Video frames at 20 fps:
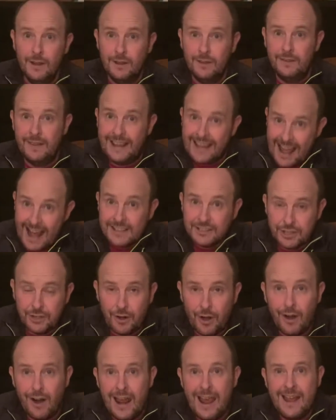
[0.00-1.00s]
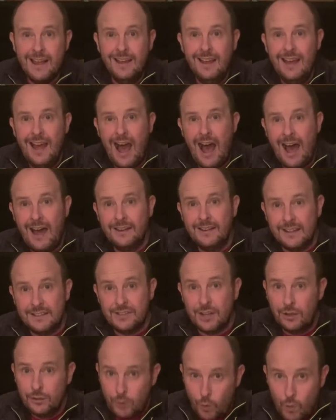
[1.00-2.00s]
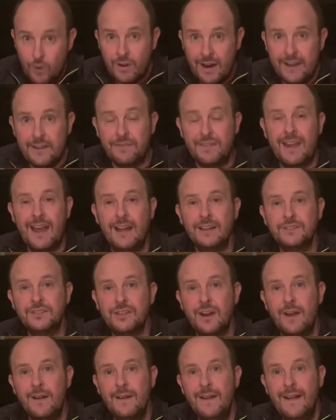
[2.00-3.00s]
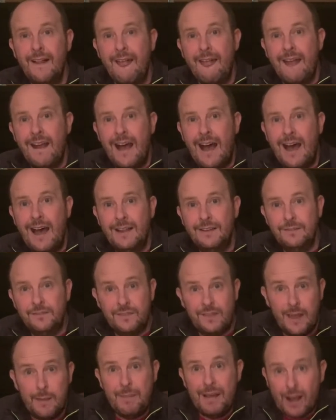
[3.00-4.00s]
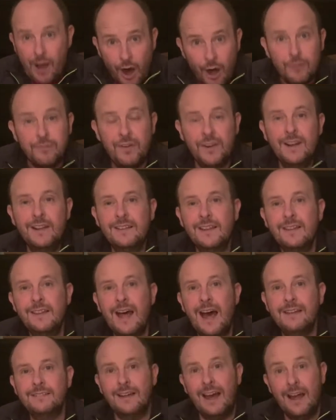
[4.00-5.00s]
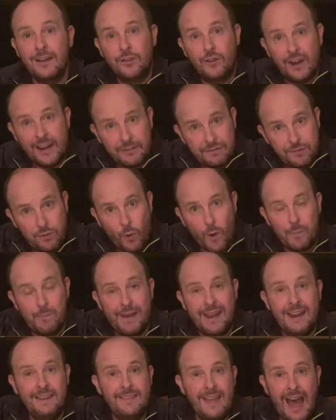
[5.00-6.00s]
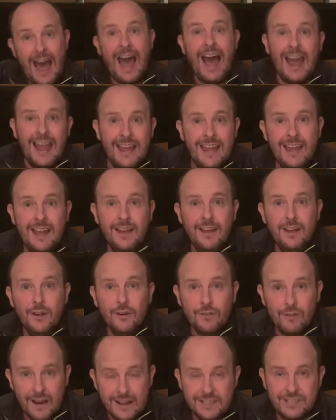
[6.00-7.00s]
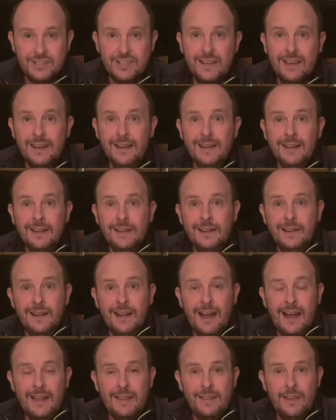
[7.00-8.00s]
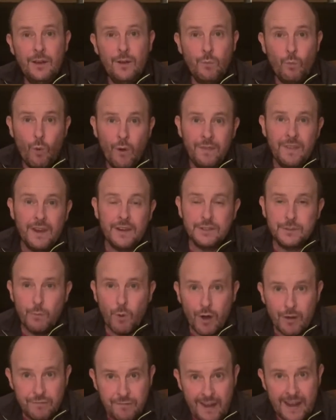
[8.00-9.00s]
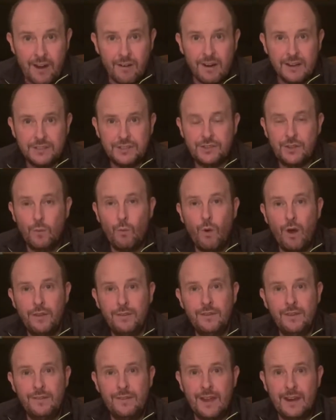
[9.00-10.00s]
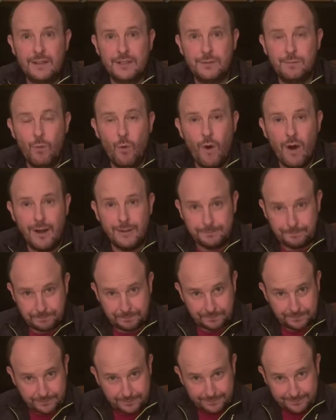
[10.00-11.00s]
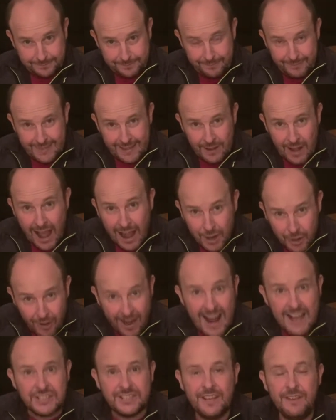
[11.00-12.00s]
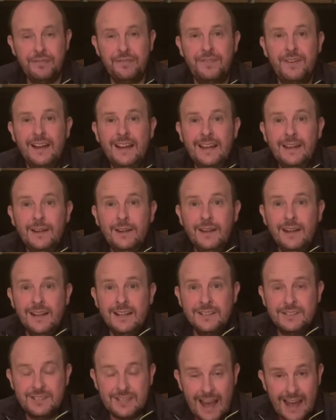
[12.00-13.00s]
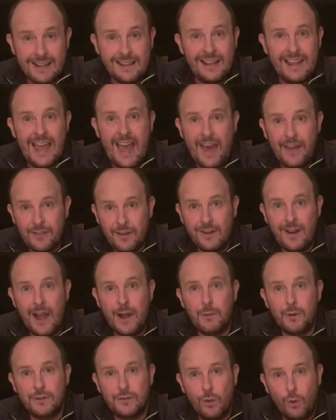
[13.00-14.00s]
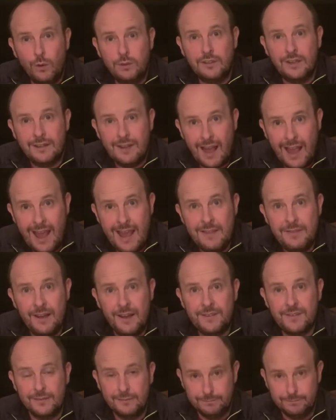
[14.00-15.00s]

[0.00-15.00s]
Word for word: they catch it early and it's a low grade of cancer and they be confident in that and grade four being the high risk, the one that is more vigorous, the one that is more aggressive. Sadly, Heather and I were told today that